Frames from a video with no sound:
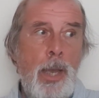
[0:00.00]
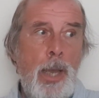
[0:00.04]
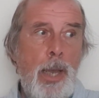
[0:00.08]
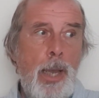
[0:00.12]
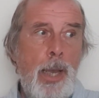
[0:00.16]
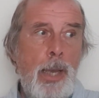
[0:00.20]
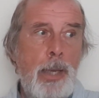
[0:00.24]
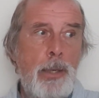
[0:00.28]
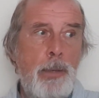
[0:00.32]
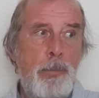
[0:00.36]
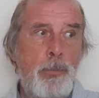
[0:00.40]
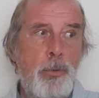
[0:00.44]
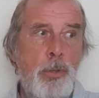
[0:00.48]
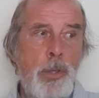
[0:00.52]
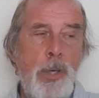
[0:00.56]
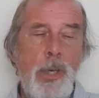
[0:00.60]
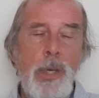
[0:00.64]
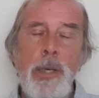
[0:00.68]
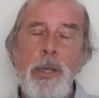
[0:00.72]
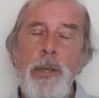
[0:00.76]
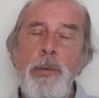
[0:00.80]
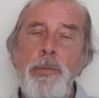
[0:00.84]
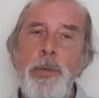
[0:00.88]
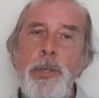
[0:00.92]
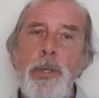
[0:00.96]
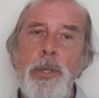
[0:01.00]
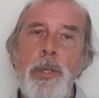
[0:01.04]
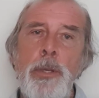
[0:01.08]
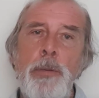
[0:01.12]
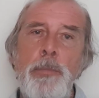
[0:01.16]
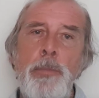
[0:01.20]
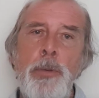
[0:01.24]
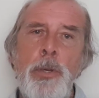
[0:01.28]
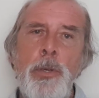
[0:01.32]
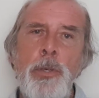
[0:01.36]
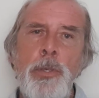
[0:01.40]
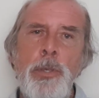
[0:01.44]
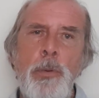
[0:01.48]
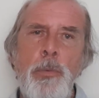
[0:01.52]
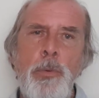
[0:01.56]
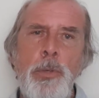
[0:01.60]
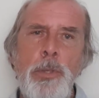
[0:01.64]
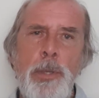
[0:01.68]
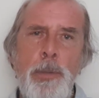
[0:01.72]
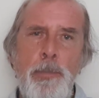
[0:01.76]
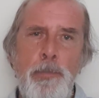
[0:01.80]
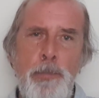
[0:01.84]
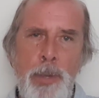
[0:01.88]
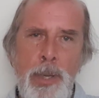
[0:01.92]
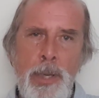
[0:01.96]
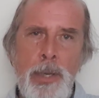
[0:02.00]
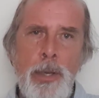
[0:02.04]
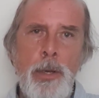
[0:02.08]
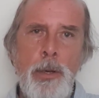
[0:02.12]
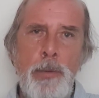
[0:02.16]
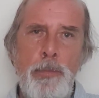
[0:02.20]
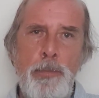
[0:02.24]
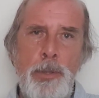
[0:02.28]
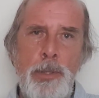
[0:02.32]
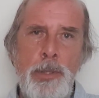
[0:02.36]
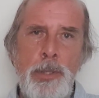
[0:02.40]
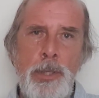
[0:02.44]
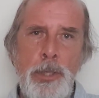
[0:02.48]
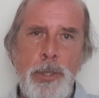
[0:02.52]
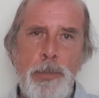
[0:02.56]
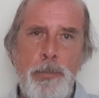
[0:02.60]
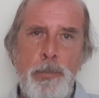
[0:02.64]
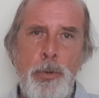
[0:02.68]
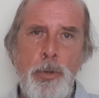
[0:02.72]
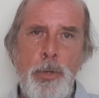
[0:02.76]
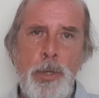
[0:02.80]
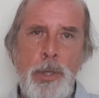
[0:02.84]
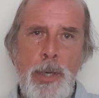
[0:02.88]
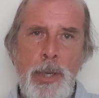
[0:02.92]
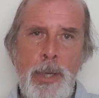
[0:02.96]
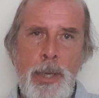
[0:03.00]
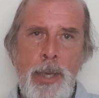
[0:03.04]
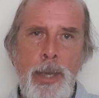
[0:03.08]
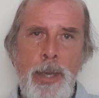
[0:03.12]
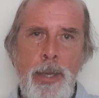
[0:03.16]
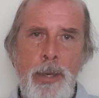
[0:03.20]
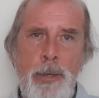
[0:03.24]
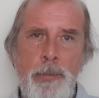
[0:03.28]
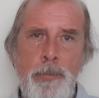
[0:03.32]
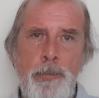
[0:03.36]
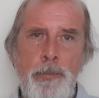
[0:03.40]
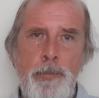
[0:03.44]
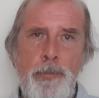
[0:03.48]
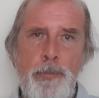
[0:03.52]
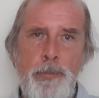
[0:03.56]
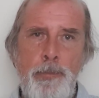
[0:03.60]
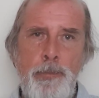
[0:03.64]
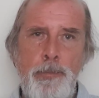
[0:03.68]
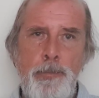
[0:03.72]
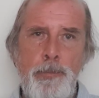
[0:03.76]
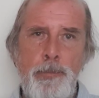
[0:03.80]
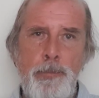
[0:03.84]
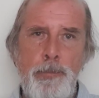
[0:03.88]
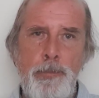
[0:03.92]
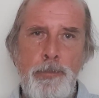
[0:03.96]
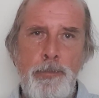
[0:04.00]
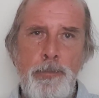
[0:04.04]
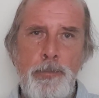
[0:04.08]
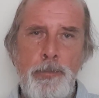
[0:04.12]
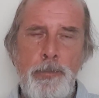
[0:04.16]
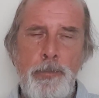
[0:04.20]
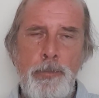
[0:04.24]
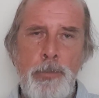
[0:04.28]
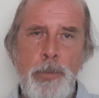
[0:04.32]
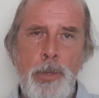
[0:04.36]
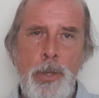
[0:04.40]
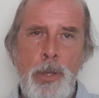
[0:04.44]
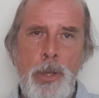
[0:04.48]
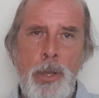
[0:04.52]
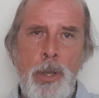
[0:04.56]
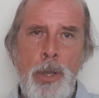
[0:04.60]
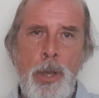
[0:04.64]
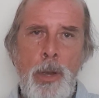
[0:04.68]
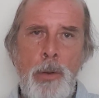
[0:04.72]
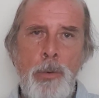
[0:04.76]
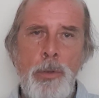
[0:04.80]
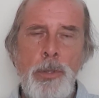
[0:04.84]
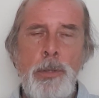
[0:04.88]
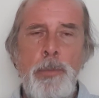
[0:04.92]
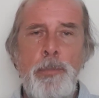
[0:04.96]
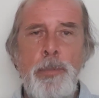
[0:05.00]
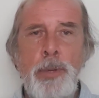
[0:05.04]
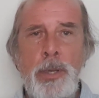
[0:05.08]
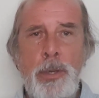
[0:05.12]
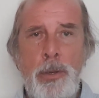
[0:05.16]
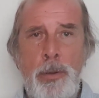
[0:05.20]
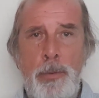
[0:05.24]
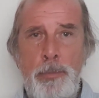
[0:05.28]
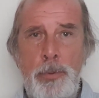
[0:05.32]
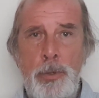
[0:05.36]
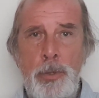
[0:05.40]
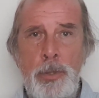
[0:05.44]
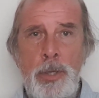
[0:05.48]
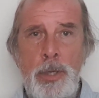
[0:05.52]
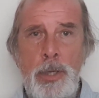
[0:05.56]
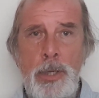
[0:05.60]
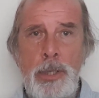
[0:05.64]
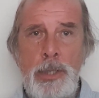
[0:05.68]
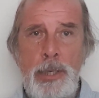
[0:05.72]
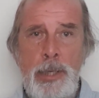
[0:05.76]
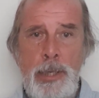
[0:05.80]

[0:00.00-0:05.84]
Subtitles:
And I'm going to leave it there, because I want to pick up on this point again. I want to pick up on it in the